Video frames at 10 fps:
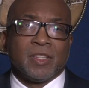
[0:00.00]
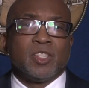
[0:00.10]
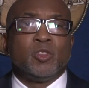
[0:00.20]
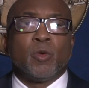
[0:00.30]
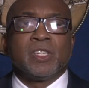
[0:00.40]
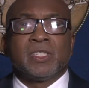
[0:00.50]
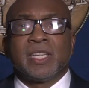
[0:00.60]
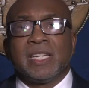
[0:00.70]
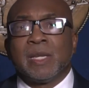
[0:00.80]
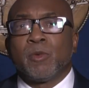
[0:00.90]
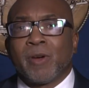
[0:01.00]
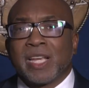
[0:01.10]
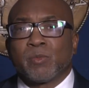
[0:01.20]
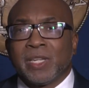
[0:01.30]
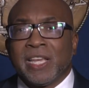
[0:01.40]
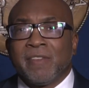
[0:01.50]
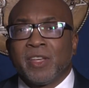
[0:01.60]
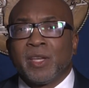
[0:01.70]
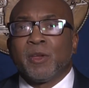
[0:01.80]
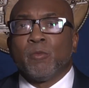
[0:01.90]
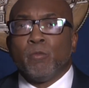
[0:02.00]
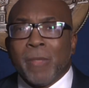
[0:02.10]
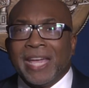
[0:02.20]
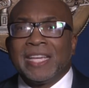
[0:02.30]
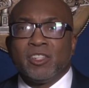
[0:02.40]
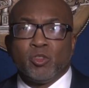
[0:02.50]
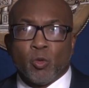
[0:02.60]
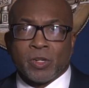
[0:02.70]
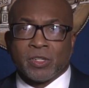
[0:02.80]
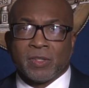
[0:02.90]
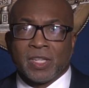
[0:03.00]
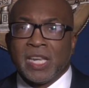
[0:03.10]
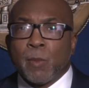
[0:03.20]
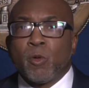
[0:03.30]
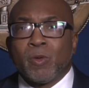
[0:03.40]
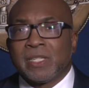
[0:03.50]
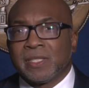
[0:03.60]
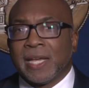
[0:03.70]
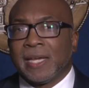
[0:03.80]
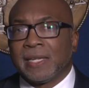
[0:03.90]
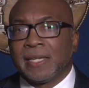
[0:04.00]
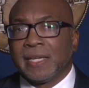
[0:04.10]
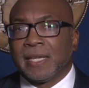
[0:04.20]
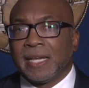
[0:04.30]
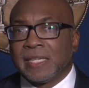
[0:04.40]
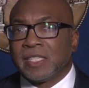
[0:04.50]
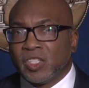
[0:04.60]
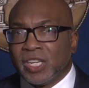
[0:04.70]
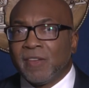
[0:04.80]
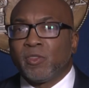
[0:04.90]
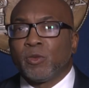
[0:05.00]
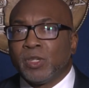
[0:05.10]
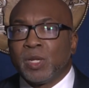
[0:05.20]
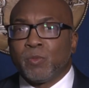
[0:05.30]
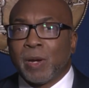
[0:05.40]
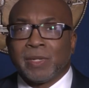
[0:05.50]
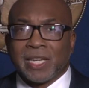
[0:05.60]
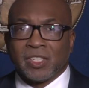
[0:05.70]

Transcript: The Georgia Senate Democrats believe making Georgia the #1 state is achieved through good public